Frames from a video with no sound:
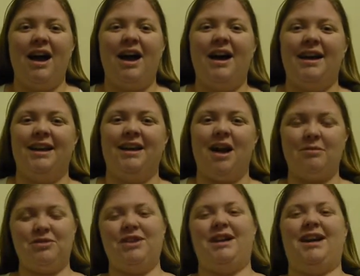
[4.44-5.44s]
Hi, I'm
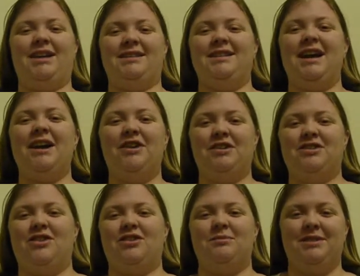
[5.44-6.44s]
Tríona, and today I'm going to
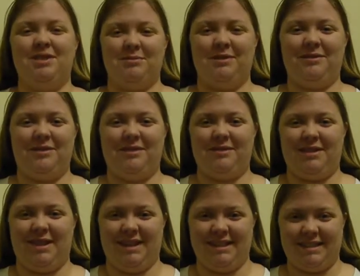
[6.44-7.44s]
talk to you about two of my favourite
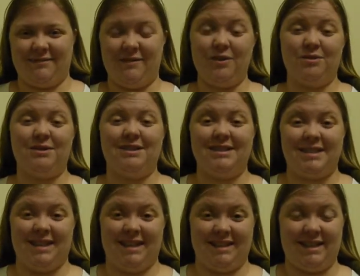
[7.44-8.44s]
things, food and
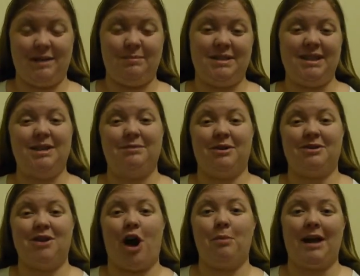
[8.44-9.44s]
science, and in particular we're going to
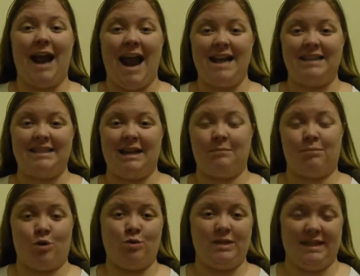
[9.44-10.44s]
talk about eggs and
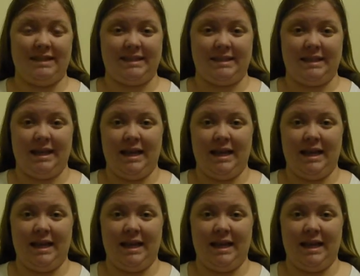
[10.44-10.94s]
proteins.